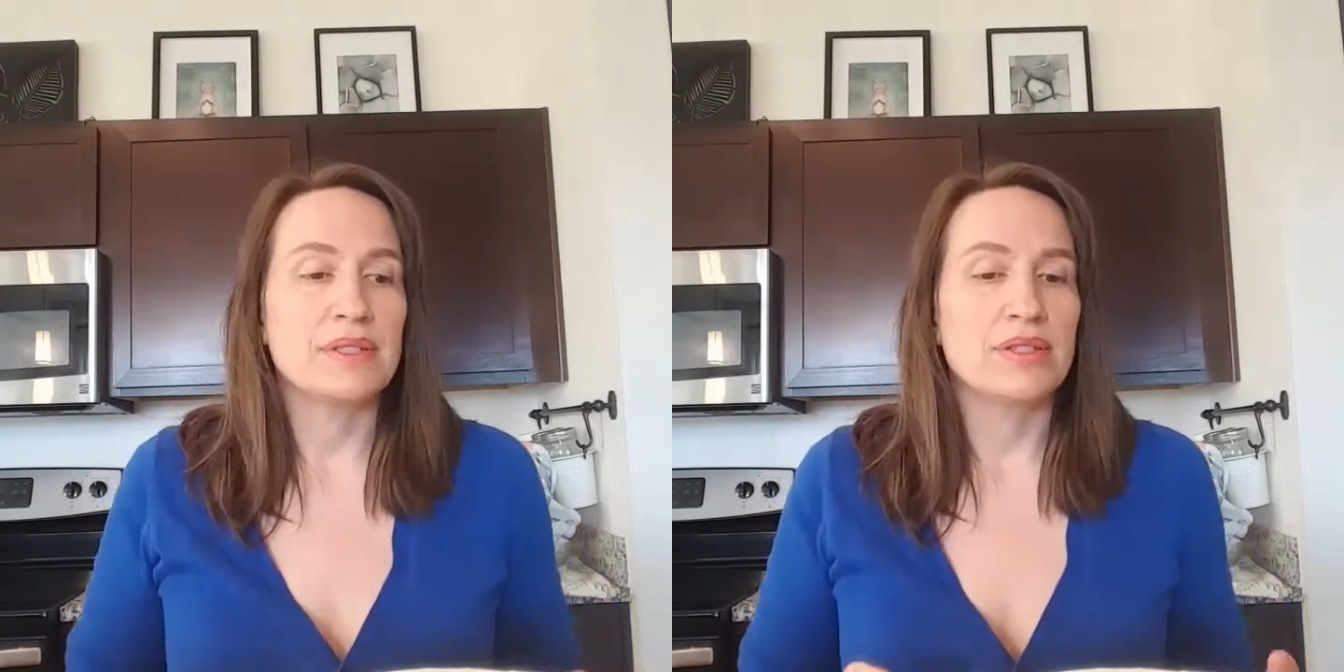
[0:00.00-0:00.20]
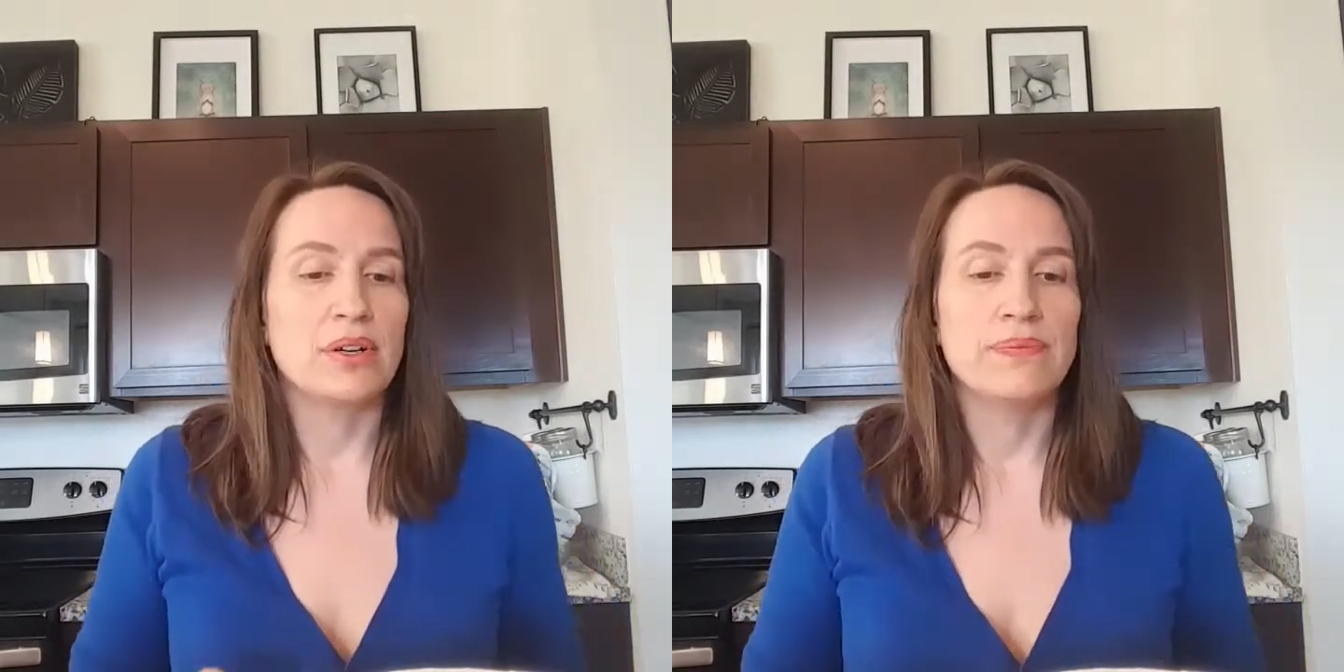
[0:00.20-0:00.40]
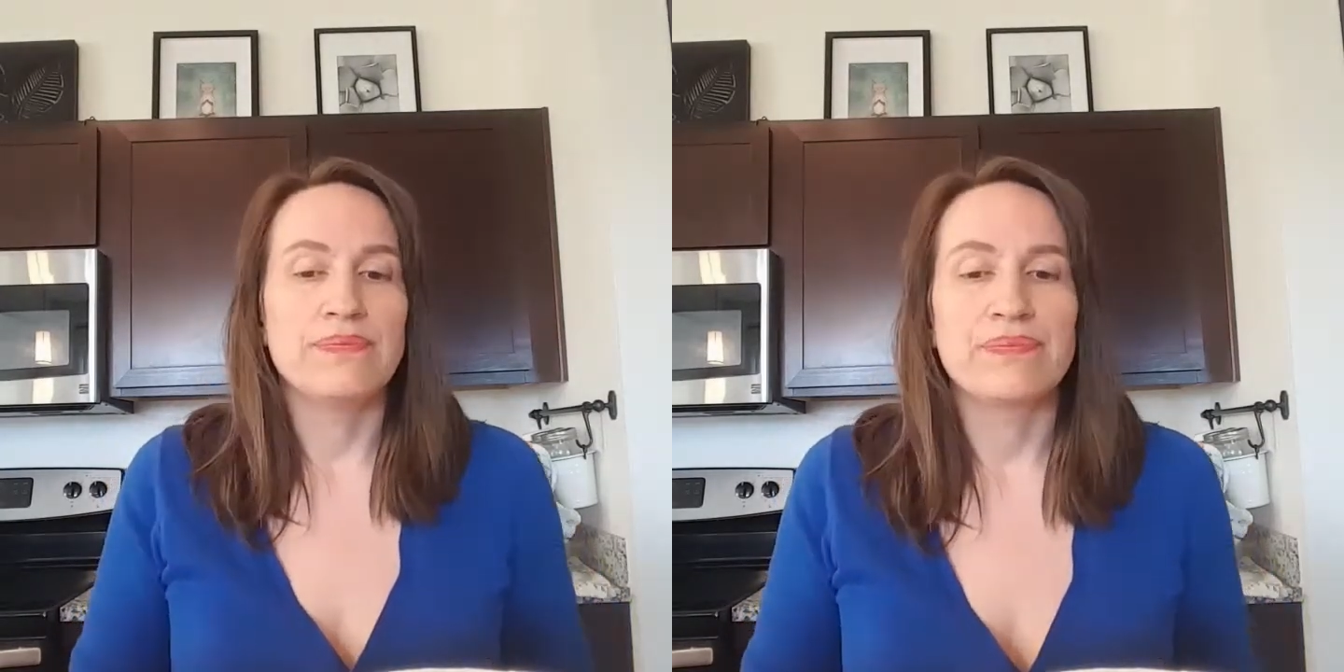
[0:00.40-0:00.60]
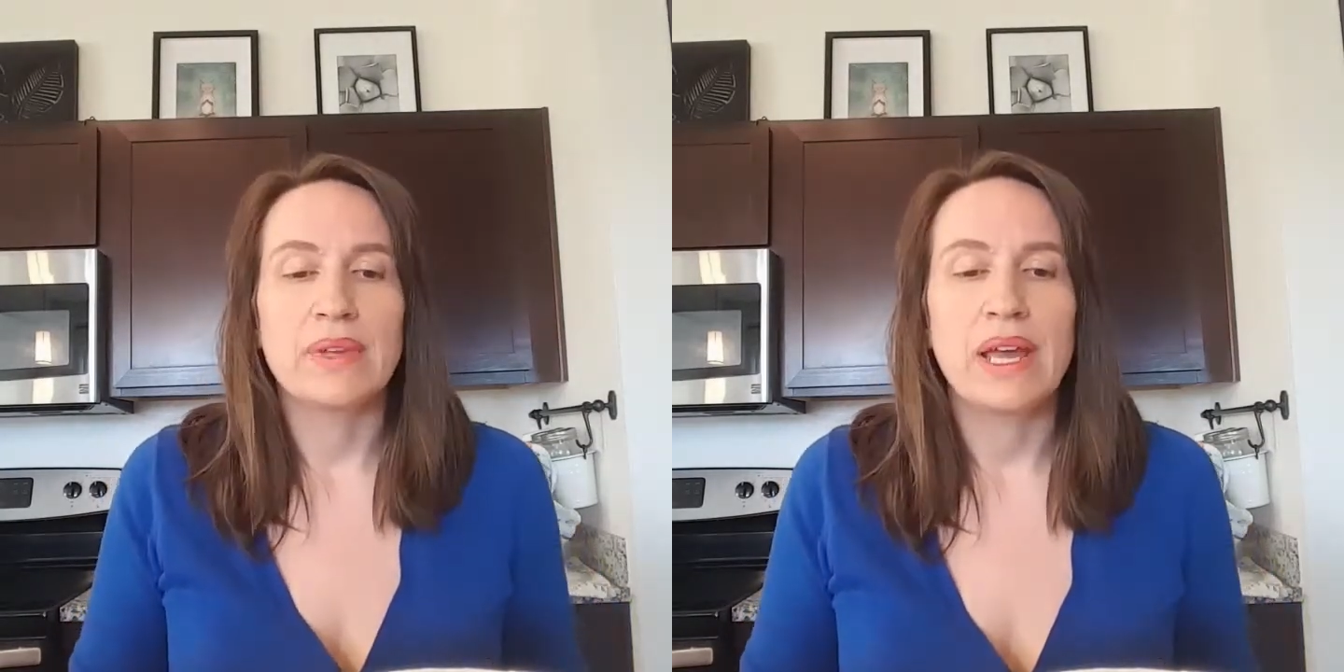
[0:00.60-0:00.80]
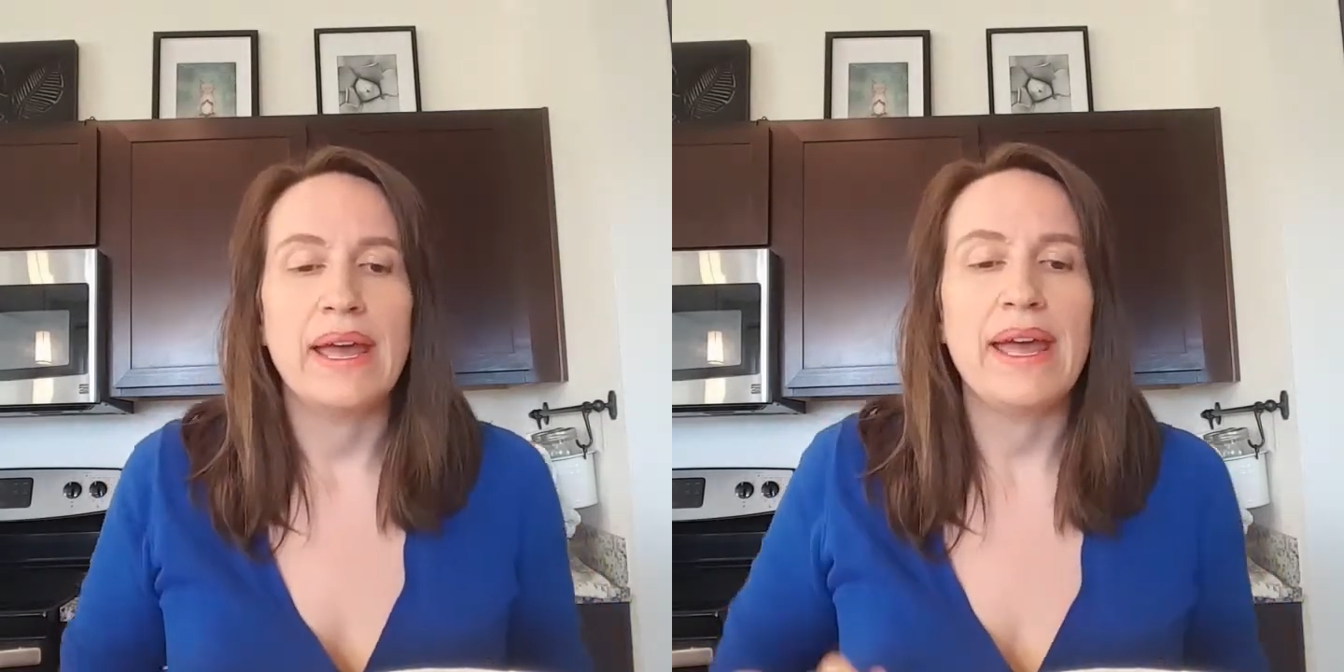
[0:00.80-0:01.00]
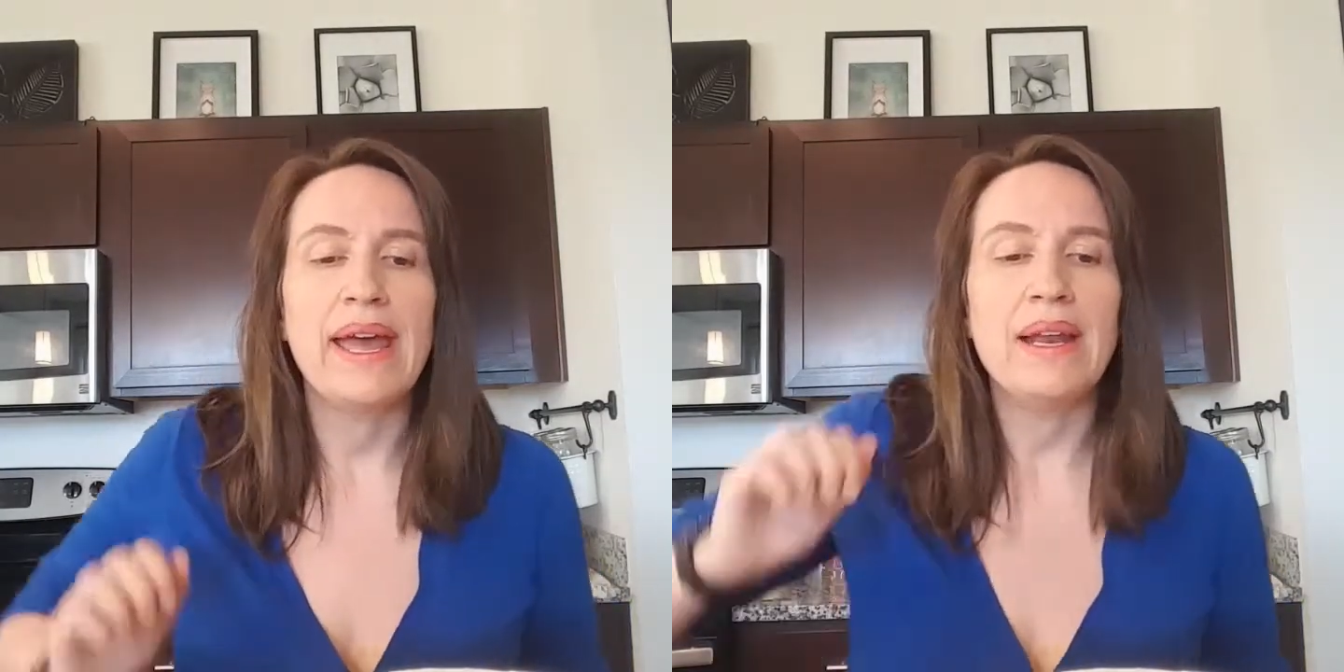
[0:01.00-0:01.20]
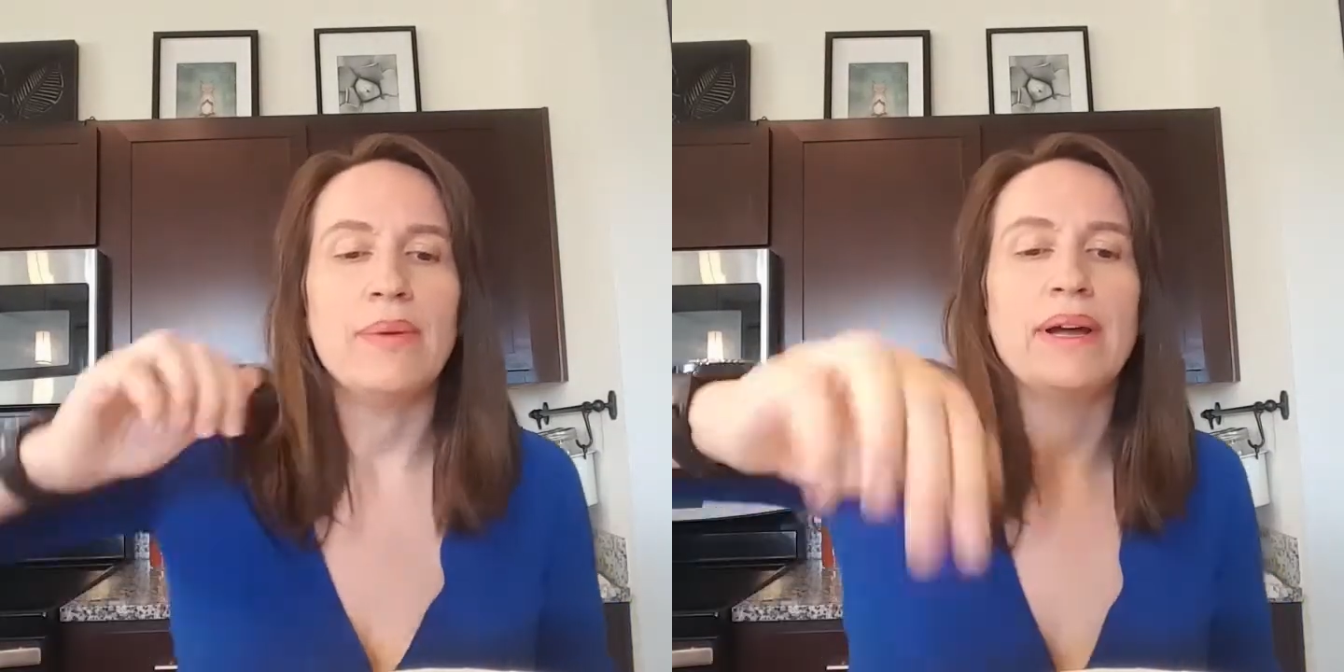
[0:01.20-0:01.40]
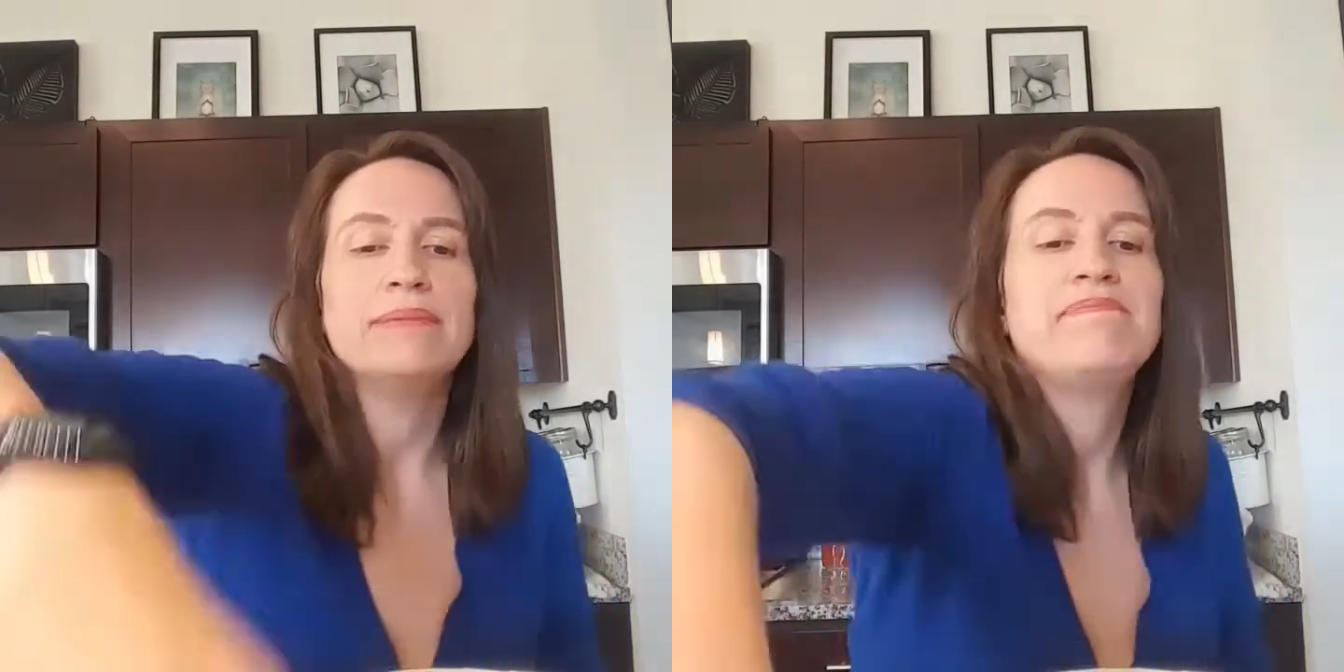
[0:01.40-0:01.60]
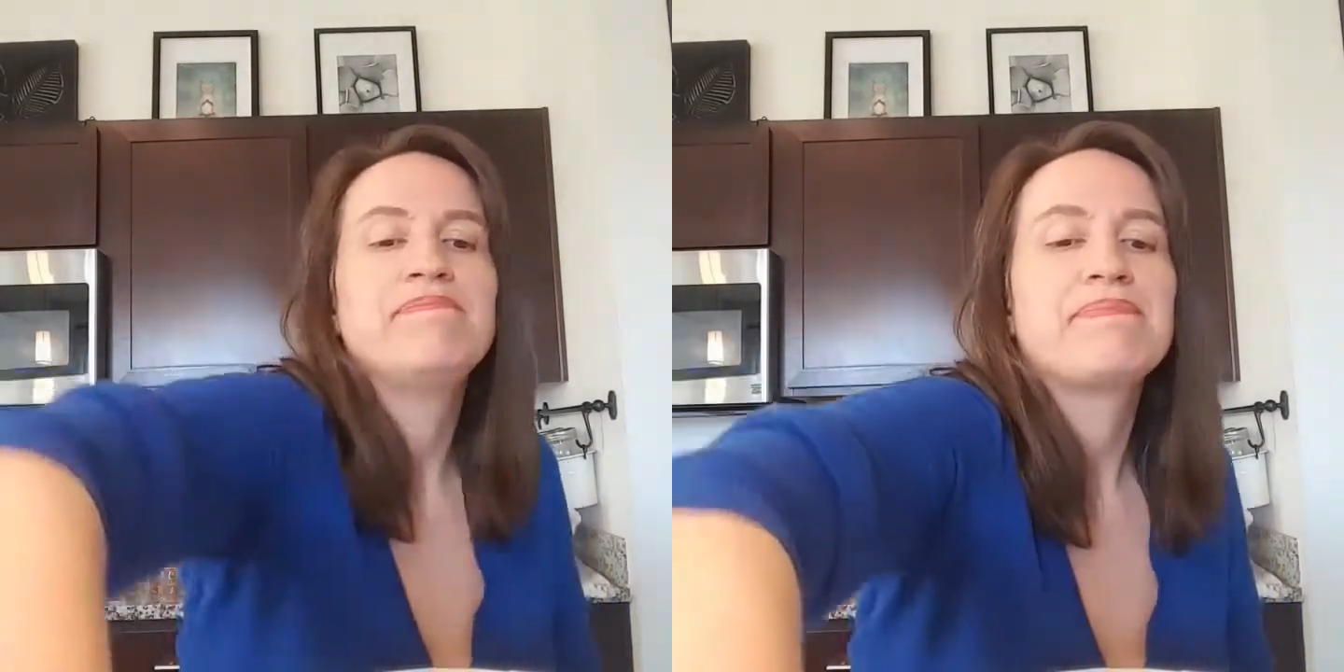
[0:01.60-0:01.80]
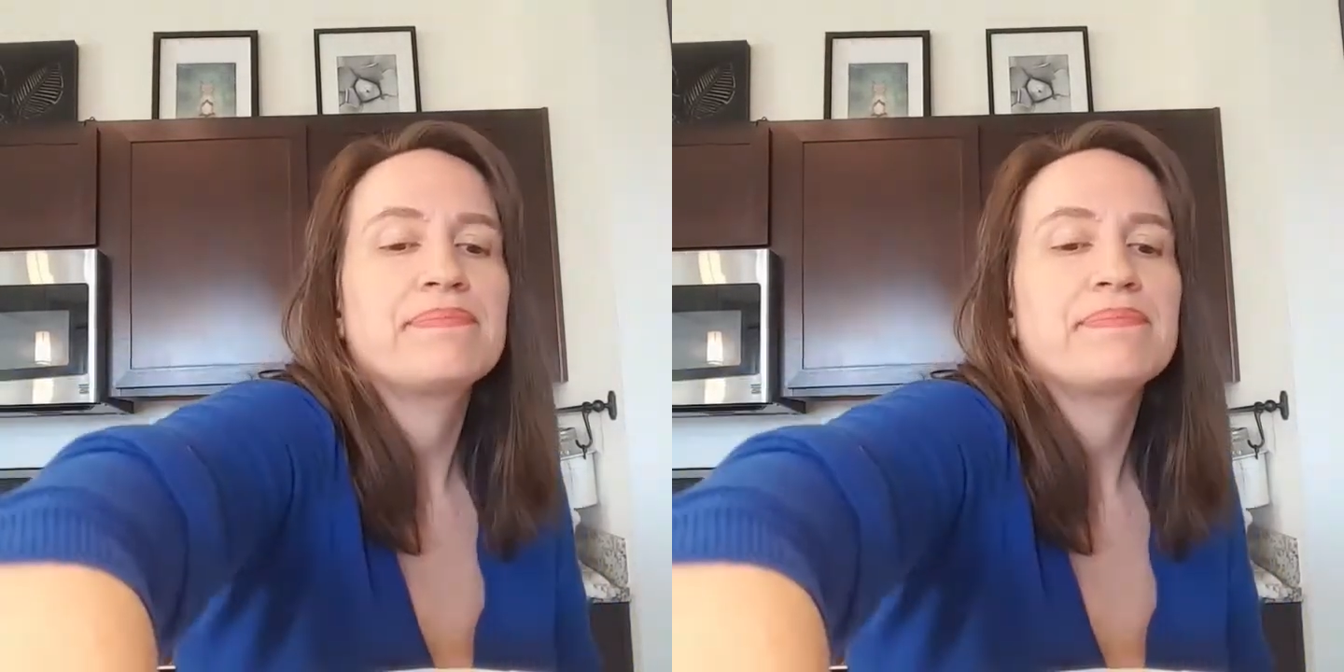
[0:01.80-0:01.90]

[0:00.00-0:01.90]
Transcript: So anyway,